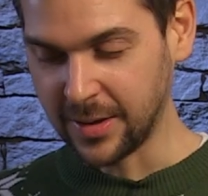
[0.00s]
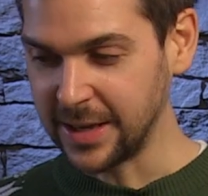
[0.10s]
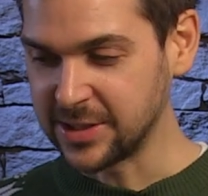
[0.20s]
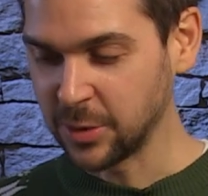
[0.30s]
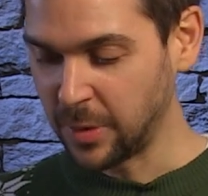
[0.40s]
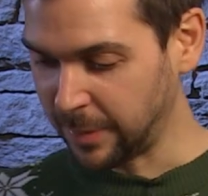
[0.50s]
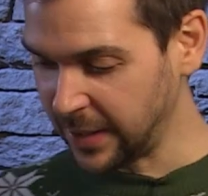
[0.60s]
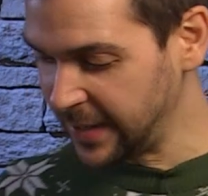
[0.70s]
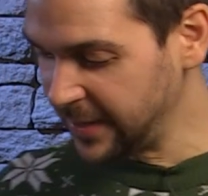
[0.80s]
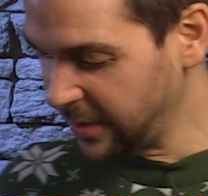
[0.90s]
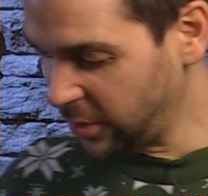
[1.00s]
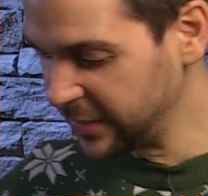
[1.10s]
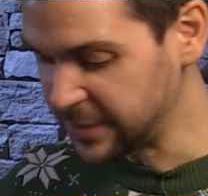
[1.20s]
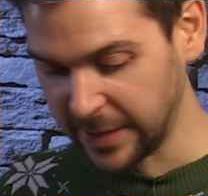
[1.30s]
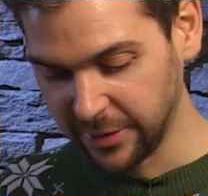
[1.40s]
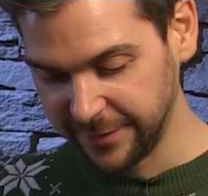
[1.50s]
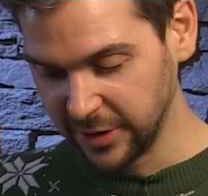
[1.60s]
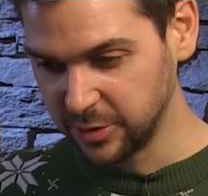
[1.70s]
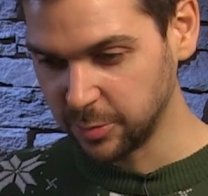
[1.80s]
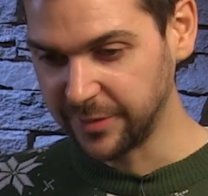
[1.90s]
Okay, so we're playing on this
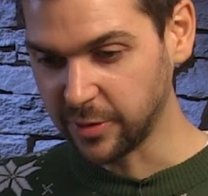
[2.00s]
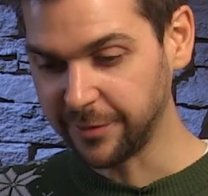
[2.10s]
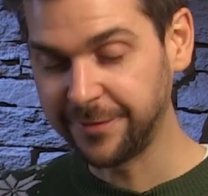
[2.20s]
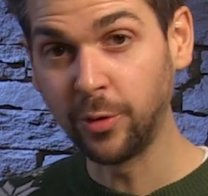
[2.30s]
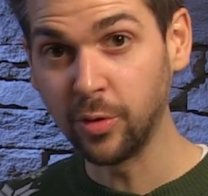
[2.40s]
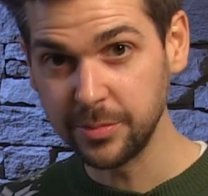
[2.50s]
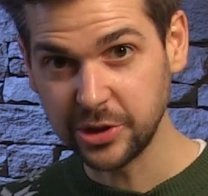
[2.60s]
battlefield. We've got 4